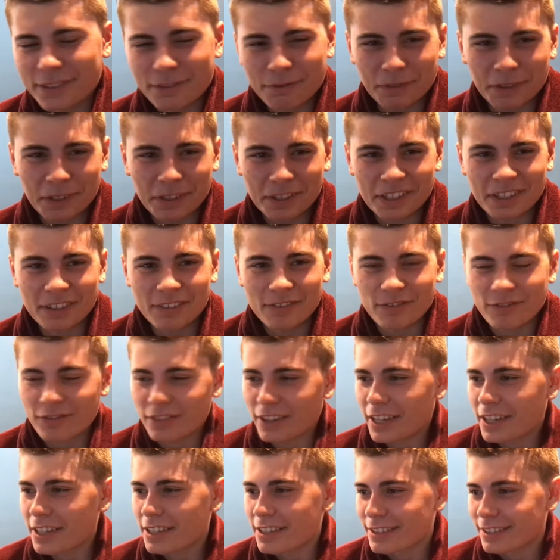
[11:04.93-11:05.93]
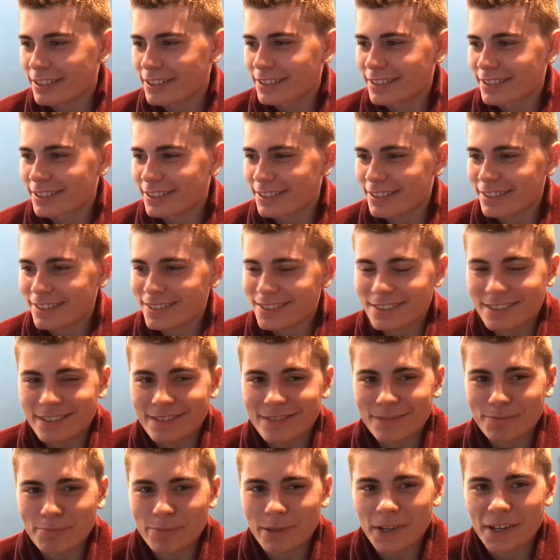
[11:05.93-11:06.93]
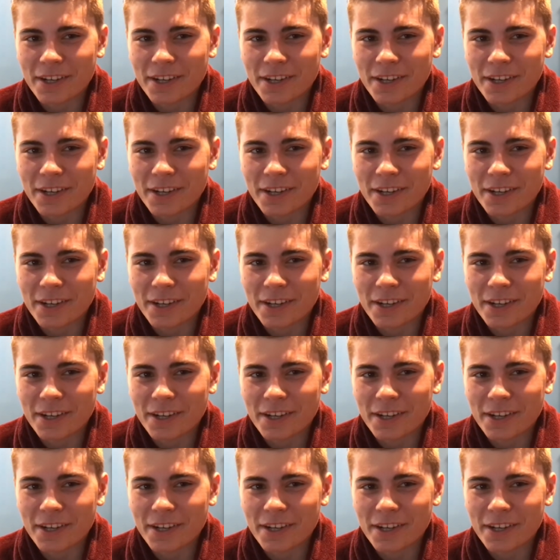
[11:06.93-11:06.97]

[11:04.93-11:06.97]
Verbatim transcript: His fucking face is just